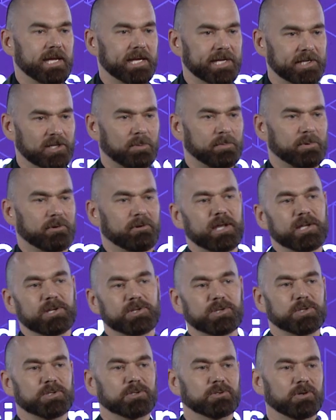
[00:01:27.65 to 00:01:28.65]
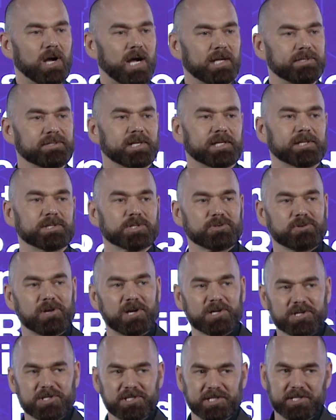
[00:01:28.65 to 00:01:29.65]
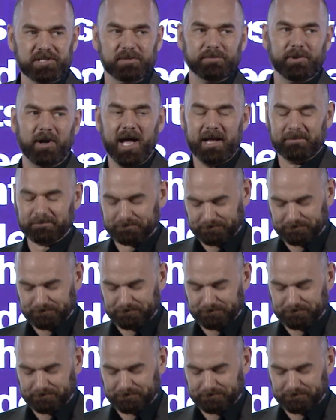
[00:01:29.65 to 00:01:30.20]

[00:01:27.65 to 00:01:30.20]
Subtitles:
in operation or under construction in Dubai.